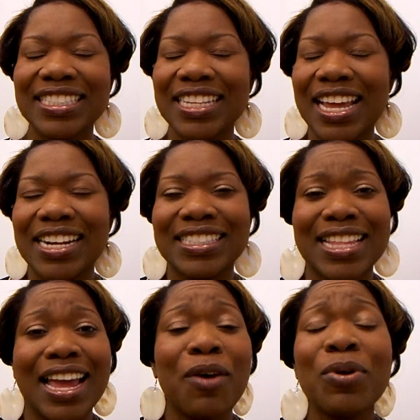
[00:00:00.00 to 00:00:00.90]
And it's
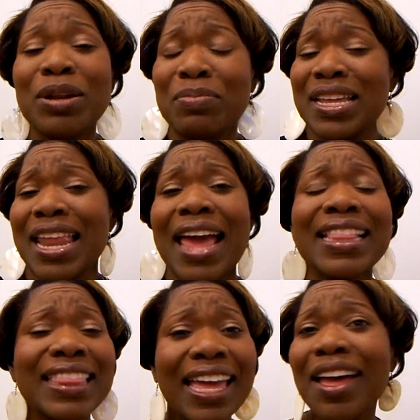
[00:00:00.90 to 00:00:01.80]
like, I want to
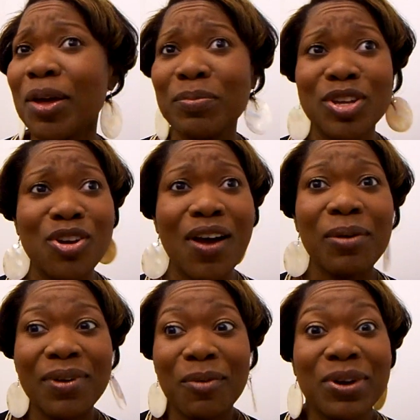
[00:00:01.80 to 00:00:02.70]
be like
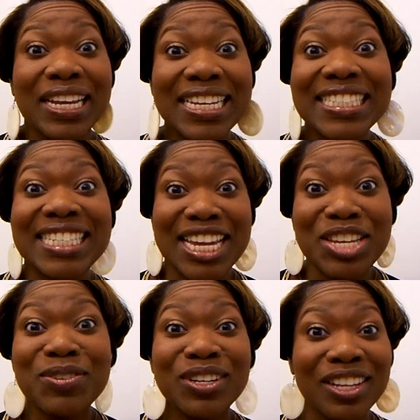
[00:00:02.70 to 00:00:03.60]
them. I want to
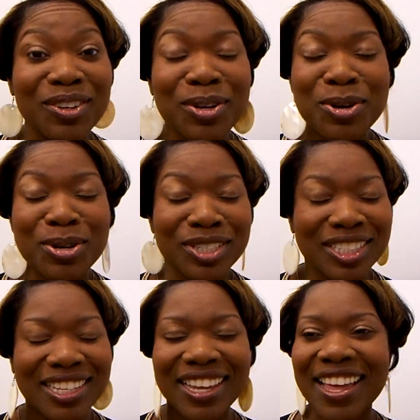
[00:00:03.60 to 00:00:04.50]
continue to
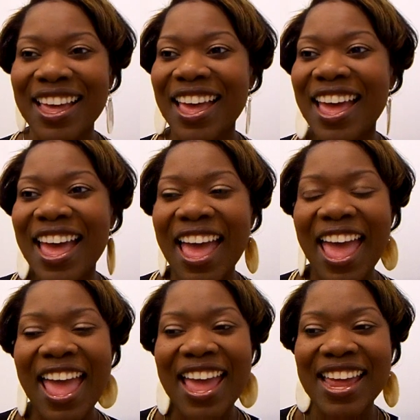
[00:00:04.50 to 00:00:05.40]
lose.
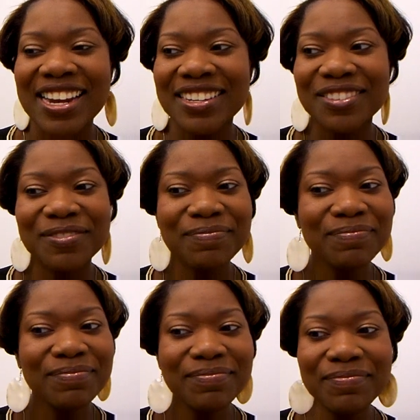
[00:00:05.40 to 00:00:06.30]

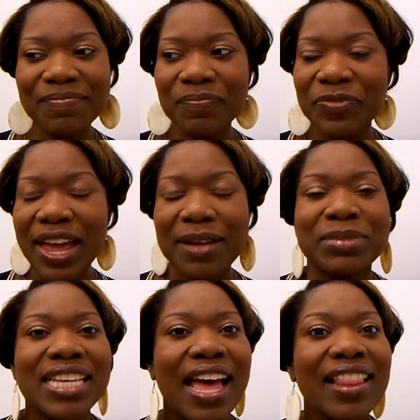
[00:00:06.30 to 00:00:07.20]
And
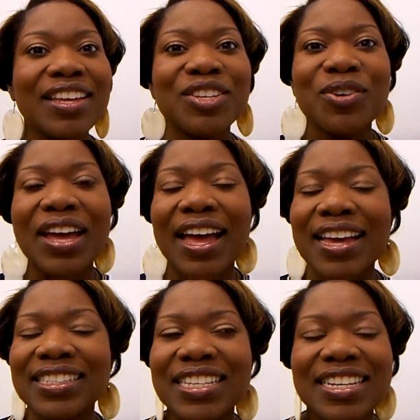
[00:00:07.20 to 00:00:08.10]
I'm
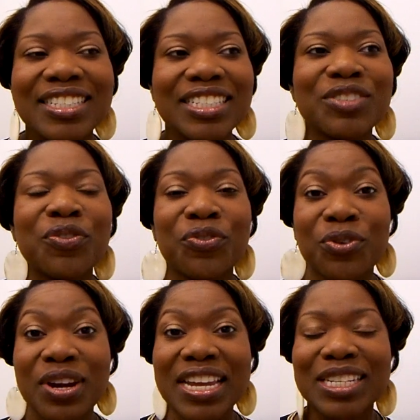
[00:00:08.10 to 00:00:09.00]
telling you guys, it
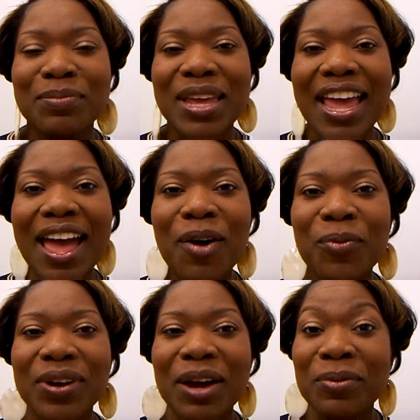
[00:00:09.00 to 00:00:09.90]
just freaked
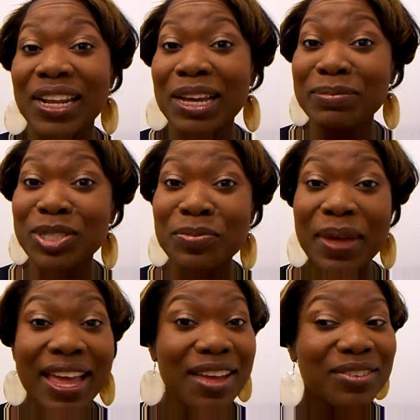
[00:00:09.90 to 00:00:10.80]
me out when I went
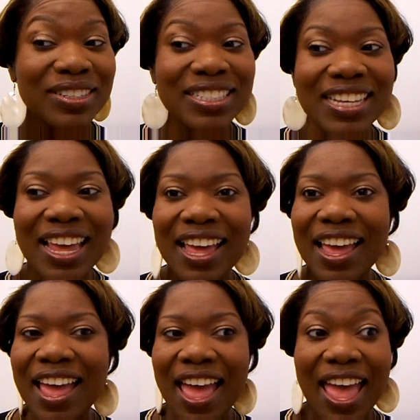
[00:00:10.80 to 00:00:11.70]
up 2
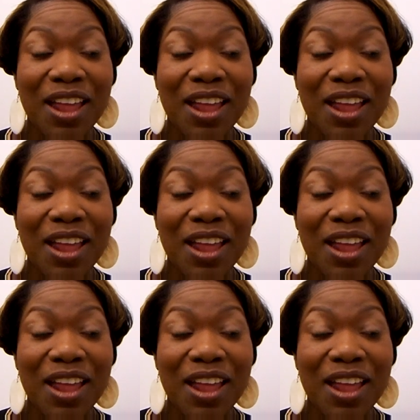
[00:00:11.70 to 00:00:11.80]
pounds.